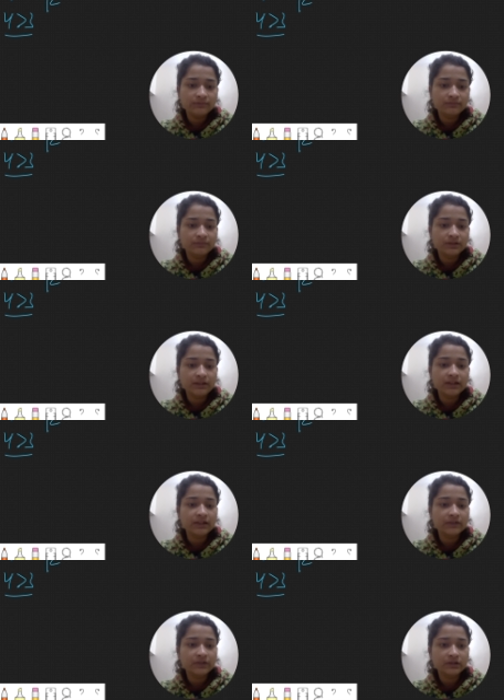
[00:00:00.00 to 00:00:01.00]
single
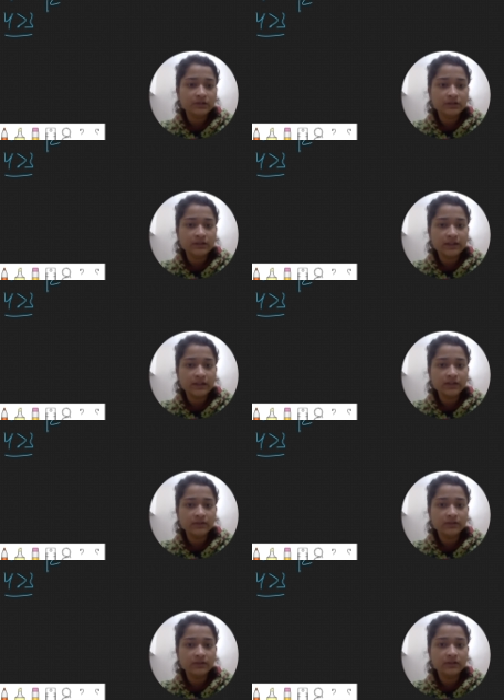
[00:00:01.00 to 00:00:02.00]
traversal in the array,
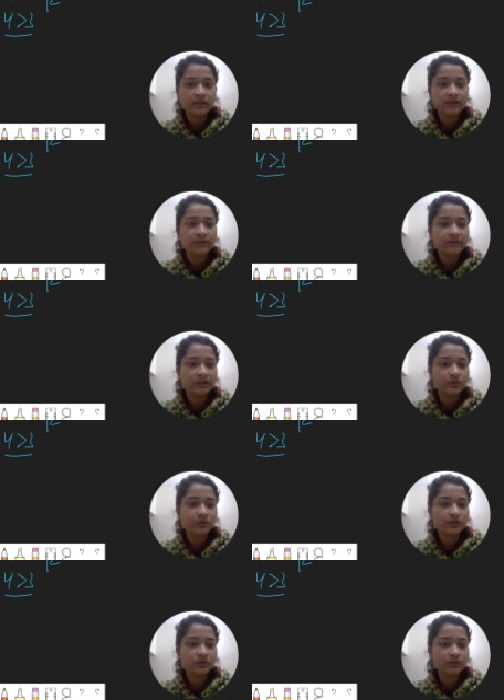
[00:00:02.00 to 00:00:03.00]
and then we are
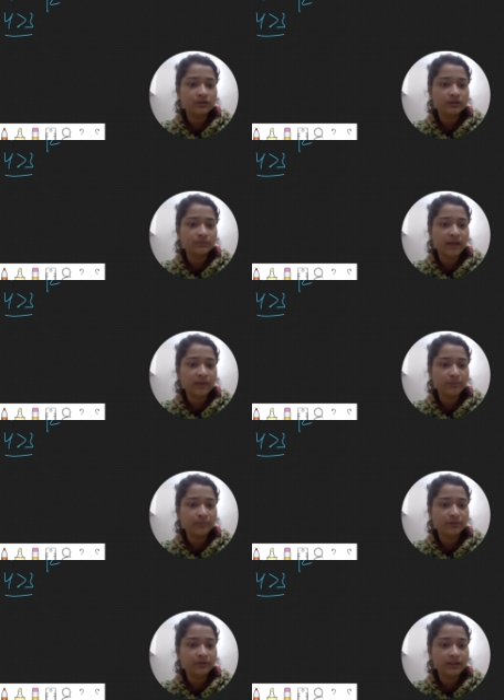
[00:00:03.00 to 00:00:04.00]
going through this map
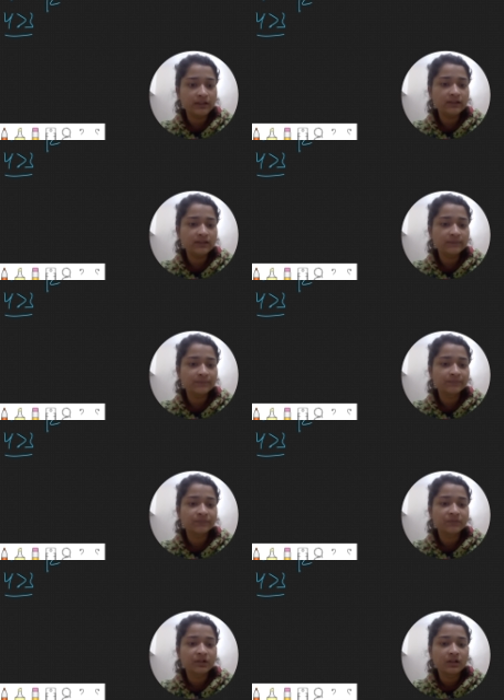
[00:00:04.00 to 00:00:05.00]
keys.
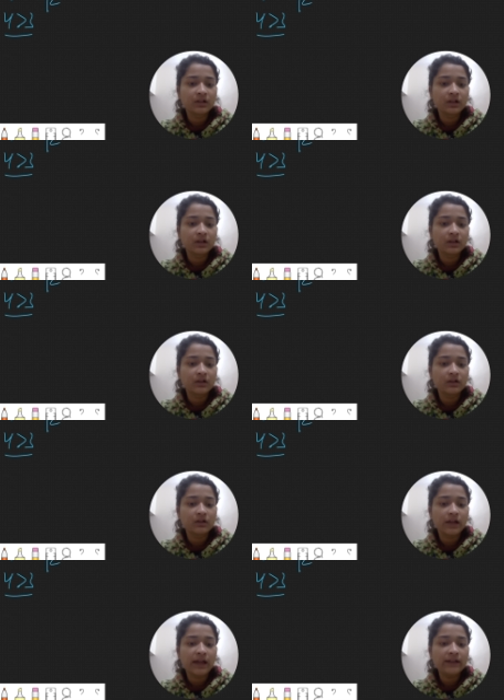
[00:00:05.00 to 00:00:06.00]

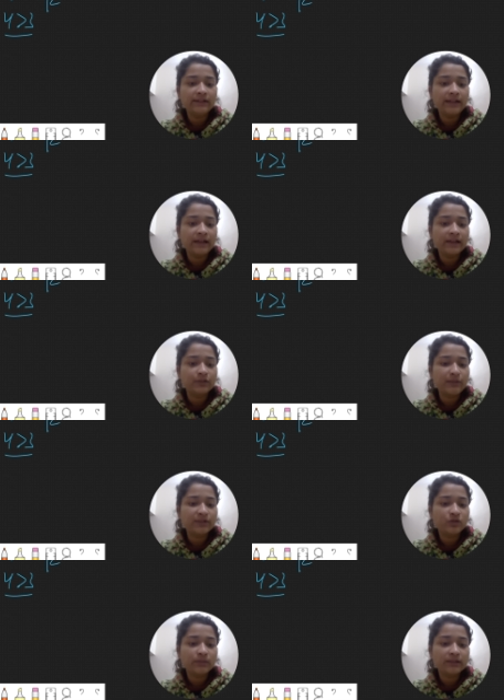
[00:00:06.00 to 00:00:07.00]
And space
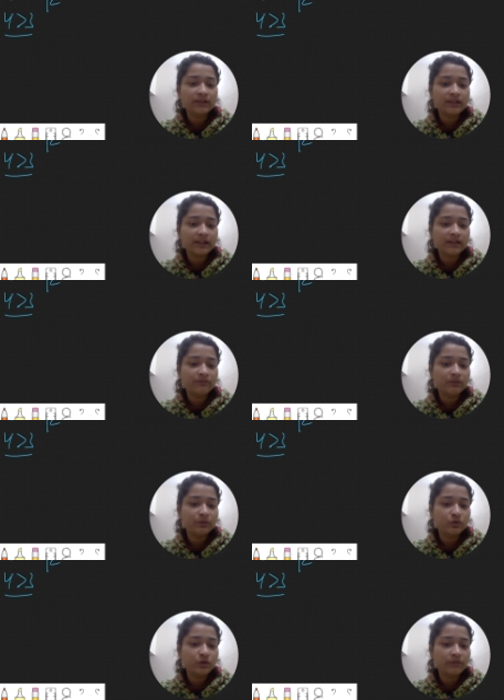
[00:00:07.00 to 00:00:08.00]
complexity again will be
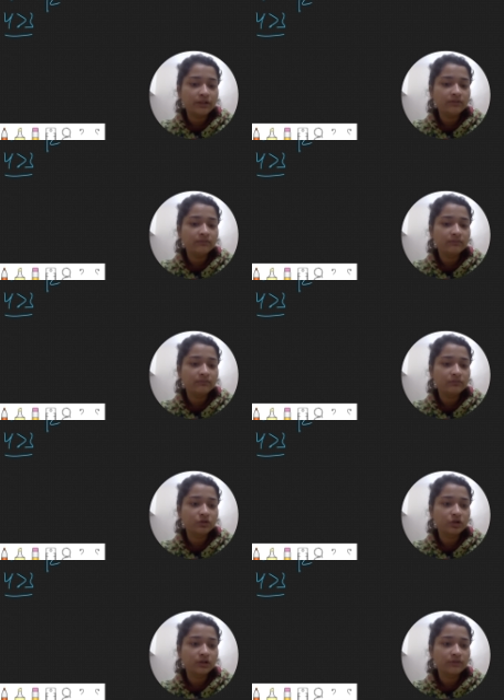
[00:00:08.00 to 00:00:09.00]
O of n,
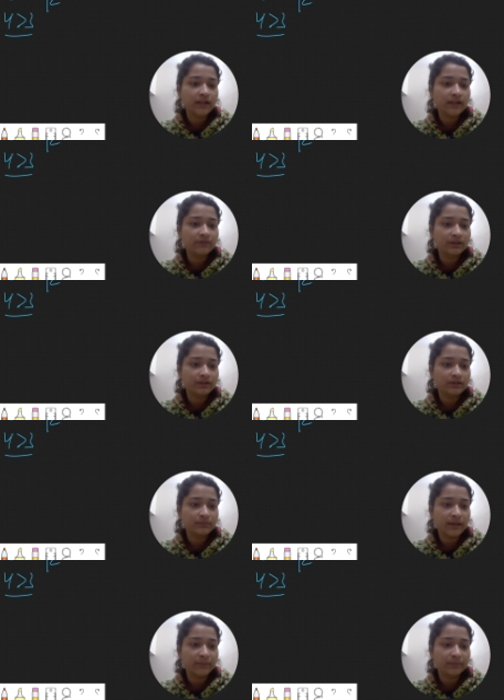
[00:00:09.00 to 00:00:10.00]
because we have this
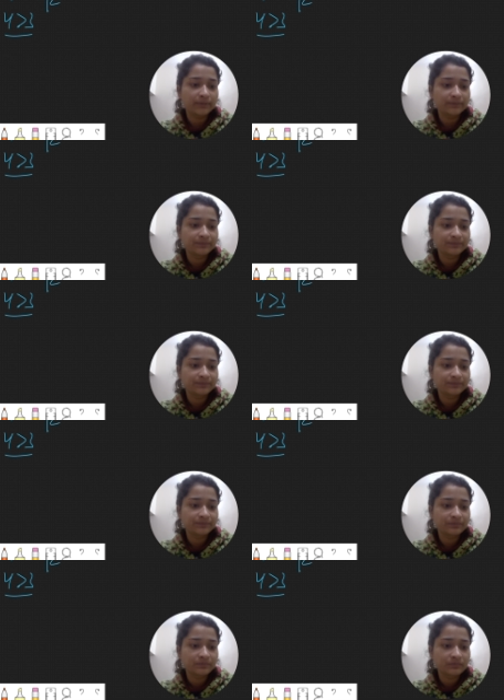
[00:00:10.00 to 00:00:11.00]
map,
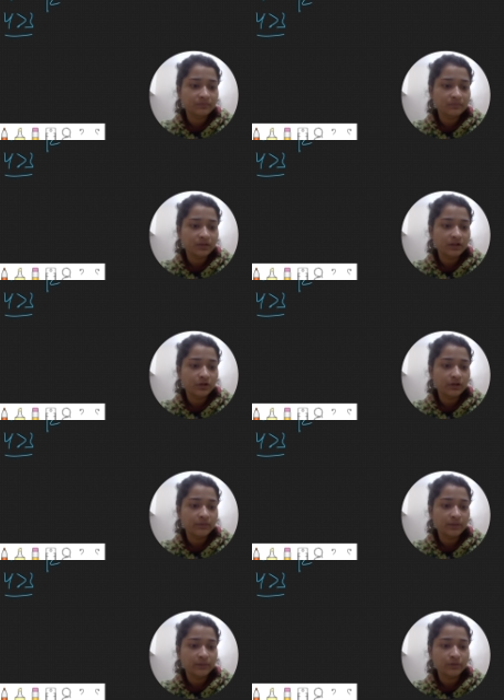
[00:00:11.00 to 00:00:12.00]
unordered
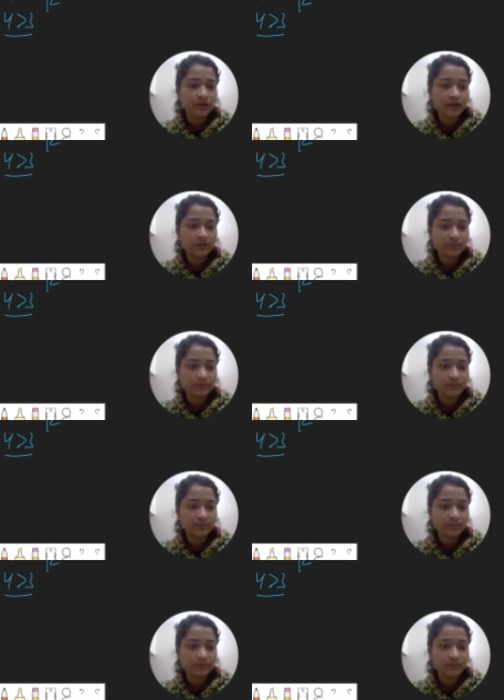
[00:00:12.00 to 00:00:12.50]
map or hash map.